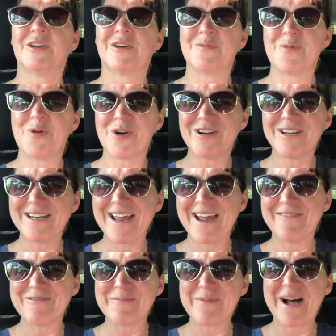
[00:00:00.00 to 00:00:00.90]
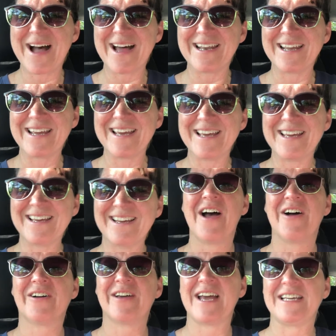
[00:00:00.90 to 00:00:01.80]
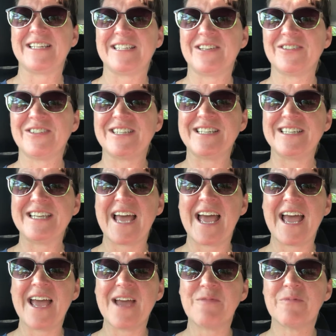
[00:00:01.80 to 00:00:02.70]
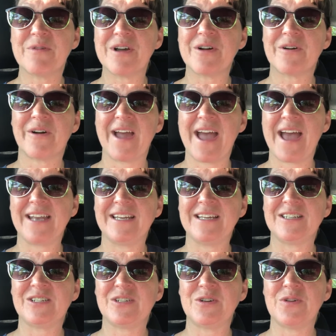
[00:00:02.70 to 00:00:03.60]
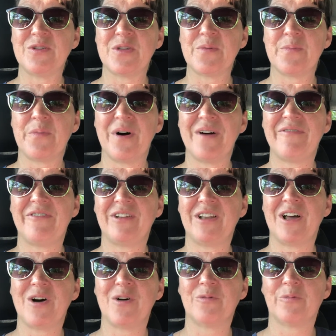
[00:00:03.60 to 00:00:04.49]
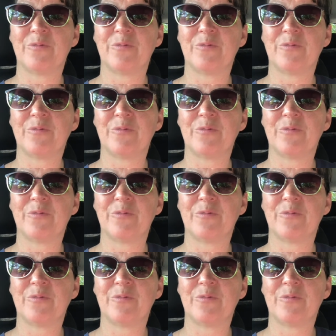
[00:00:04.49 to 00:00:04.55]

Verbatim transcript: Good morning, everybody. Okay, so today we are heading to the Buffalo